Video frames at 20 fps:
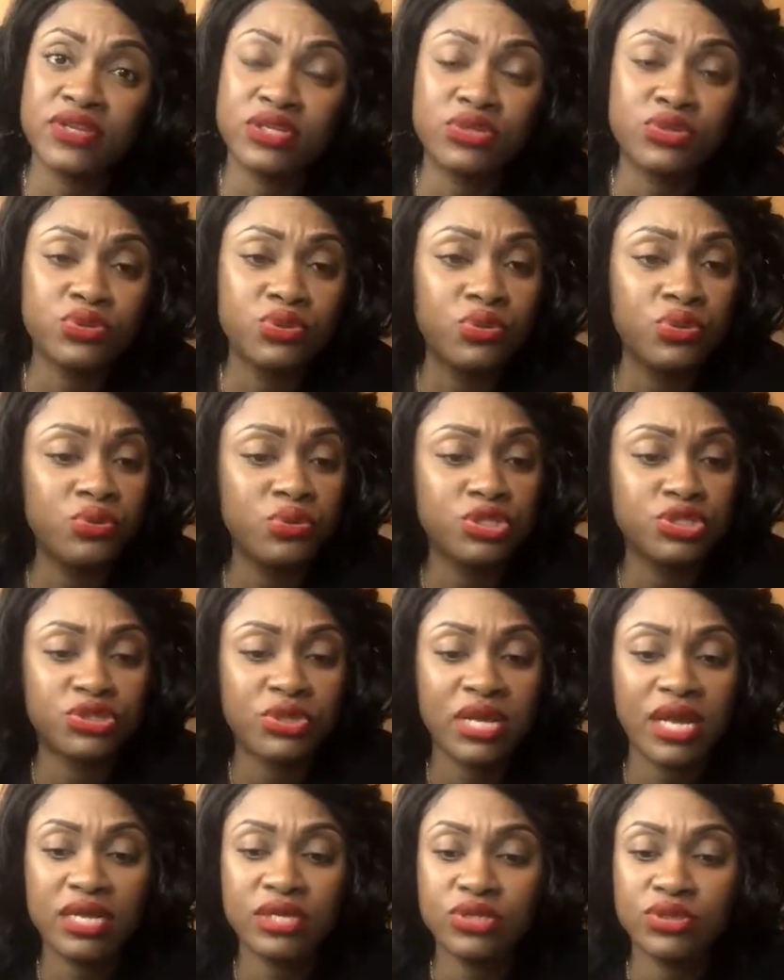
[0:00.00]
and doing what
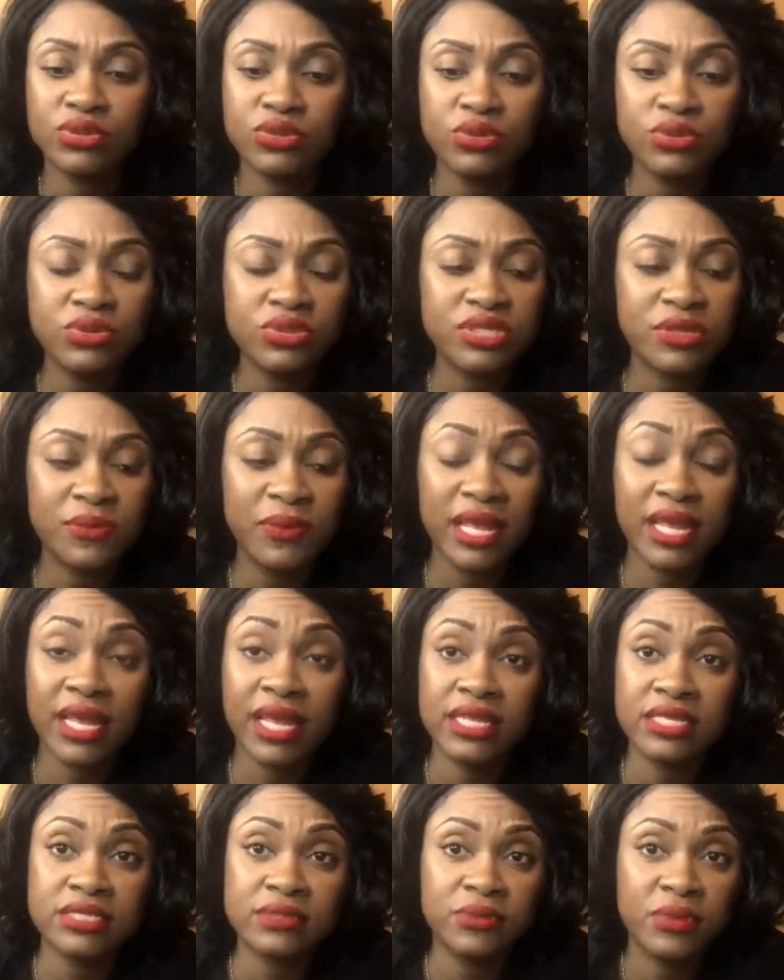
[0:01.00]
you gotta do to make
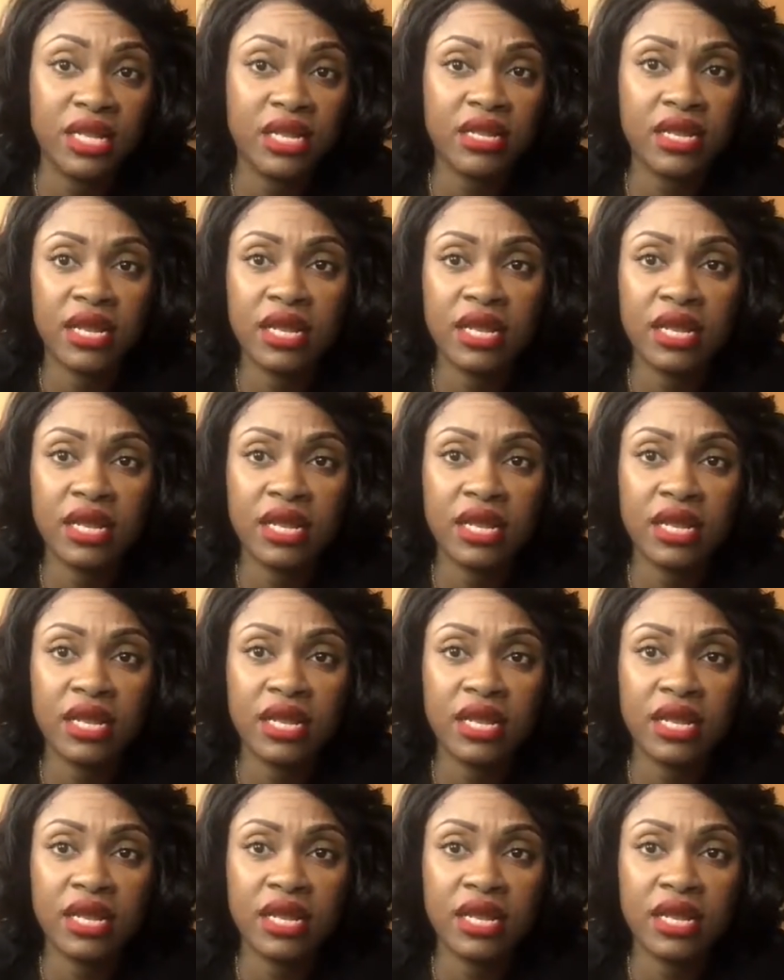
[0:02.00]
ends meet,